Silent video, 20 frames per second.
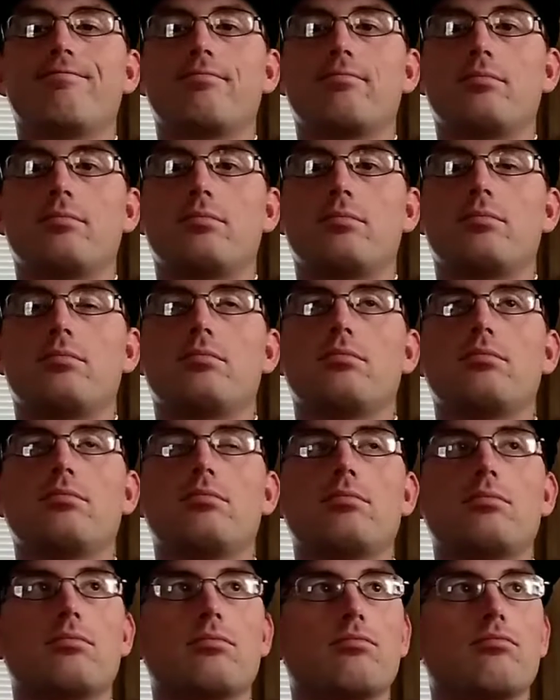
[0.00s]

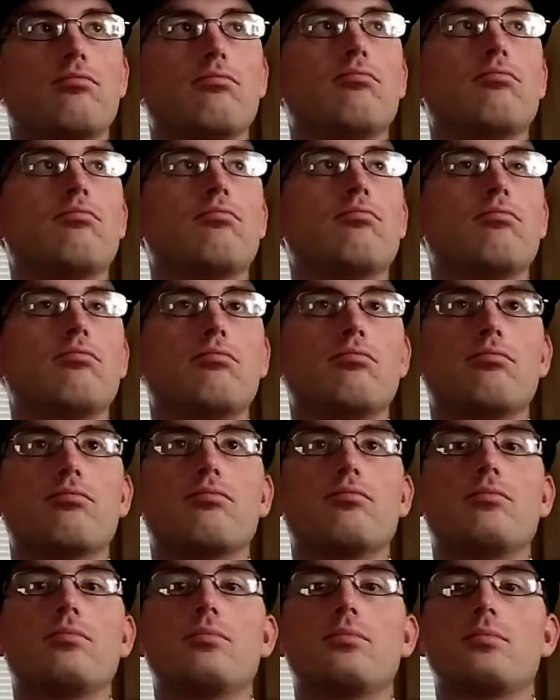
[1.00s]

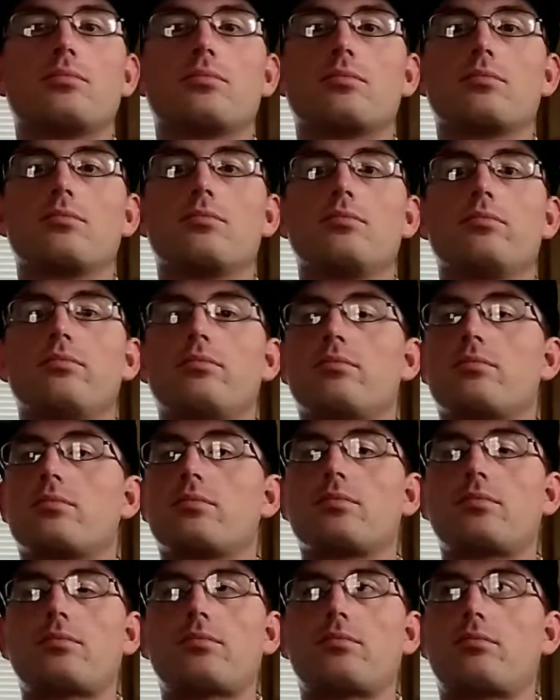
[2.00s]

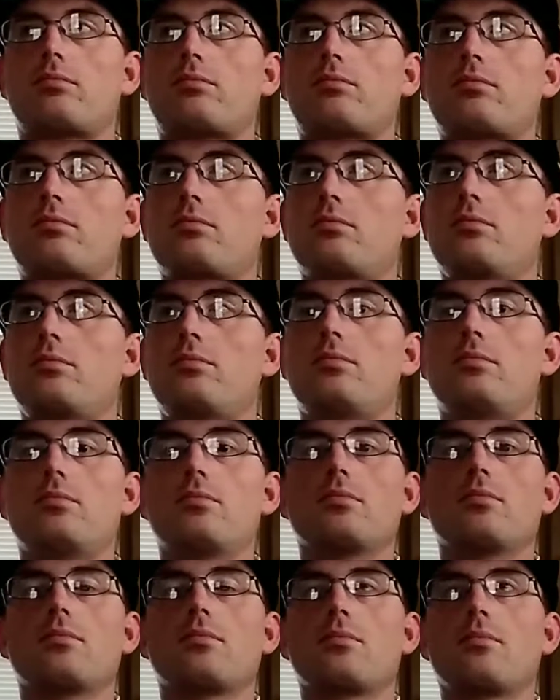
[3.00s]

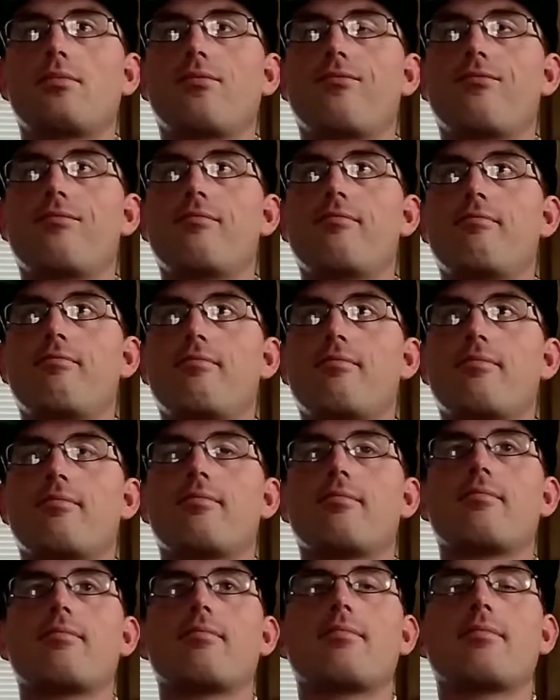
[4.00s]

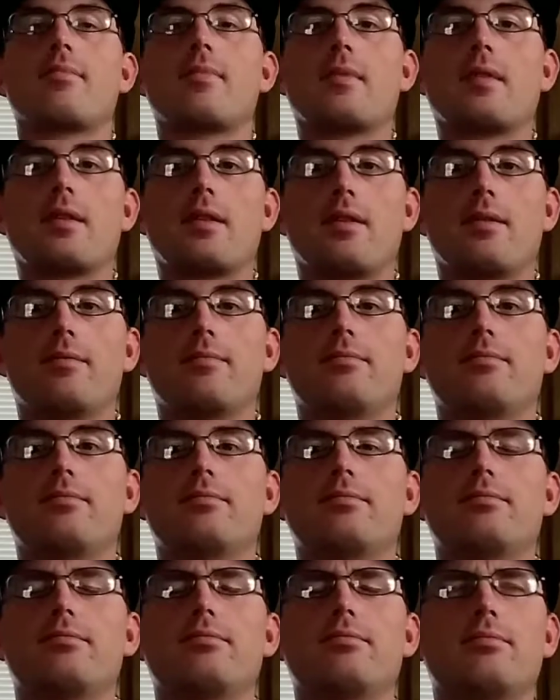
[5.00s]

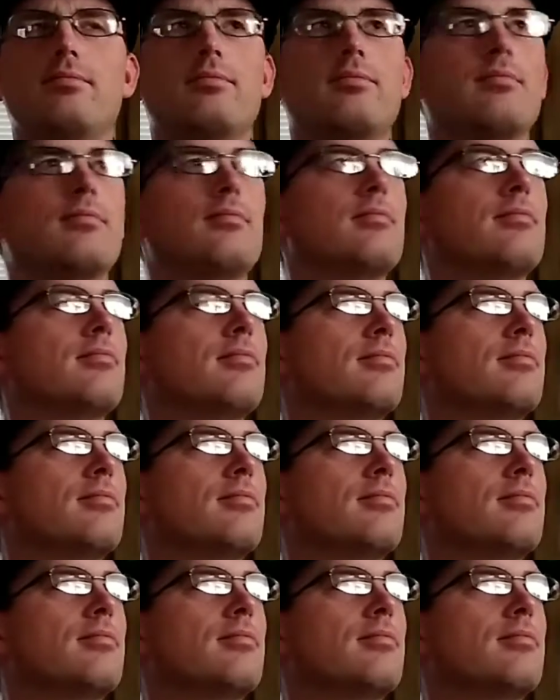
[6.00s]
No one is speaking in this clip.